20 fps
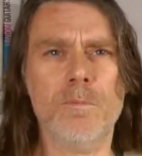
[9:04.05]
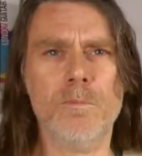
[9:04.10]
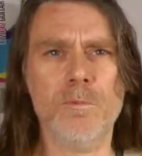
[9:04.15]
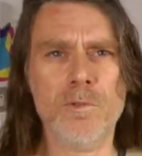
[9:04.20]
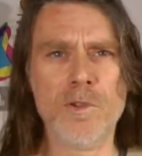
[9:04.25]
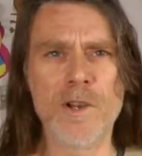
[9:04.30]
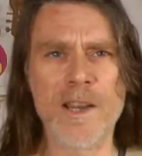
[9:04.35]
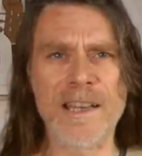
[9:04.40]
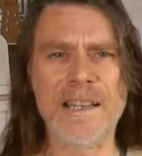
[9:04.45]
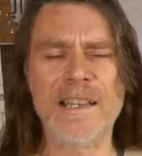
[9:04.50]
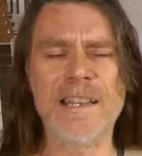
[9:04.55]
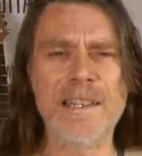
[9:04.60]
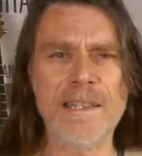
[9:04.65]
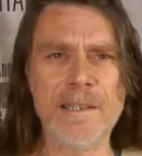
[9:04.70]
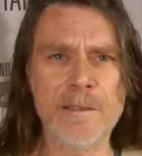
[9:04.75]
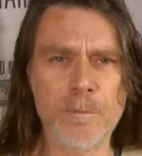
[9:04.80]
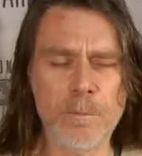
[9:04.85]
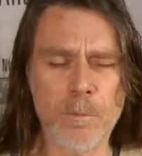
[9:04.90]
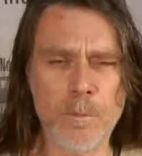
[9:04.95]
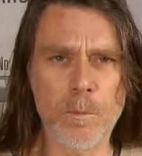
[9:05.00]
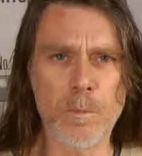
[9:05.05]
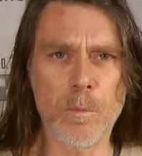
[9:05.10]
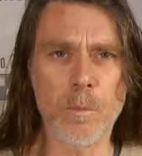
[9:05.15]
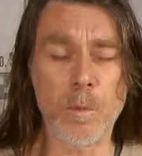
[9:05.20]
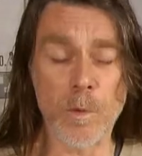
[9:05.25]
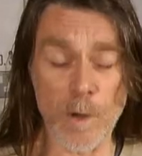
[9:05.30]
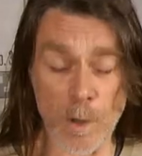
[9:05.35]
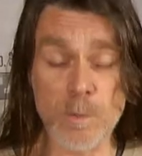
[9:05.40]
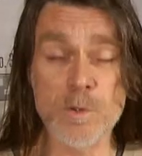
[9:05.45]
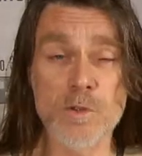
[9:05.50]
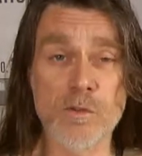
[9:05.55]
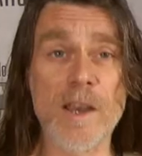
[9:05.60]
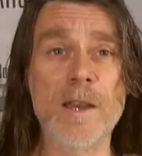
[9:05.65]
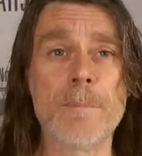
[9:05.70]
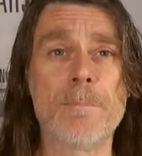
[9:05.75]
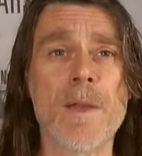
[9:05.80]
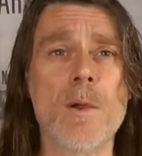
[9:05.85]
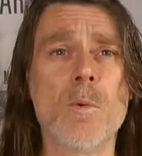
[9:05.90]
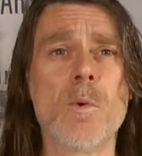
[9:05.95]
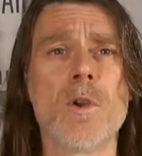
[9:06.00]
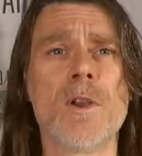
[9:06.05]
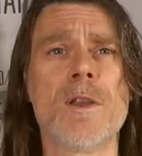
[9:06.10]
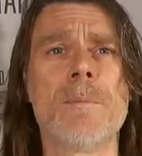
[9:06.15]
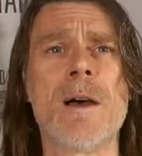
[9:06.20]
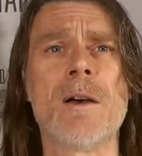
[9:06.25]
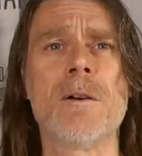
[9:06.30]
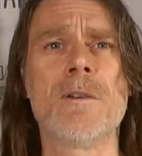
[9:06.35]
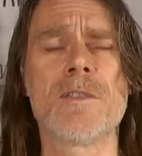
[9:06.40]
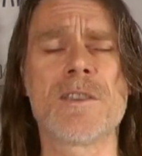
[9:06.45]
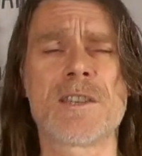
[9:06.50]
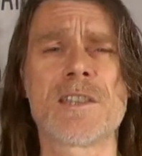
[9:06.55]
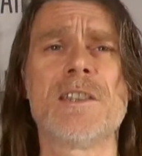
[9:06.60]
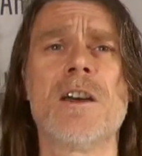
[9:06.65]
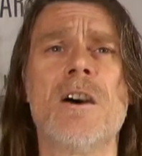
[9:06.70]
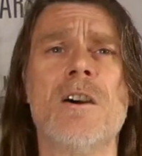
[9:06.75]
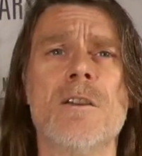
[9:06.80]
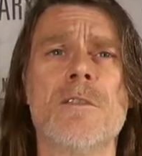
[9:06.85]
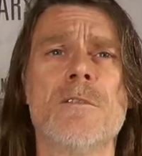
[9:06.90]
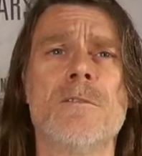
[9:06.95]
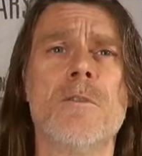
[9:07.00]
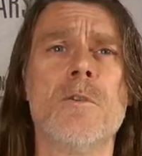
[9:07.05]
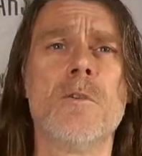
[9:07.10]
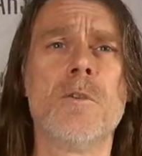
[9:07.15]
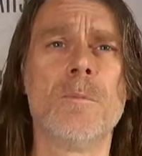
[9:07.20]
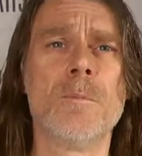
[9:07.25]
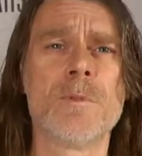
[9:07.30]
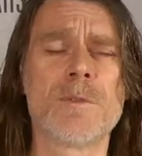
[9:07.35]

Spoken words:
really a bit worried about at the start of the forum,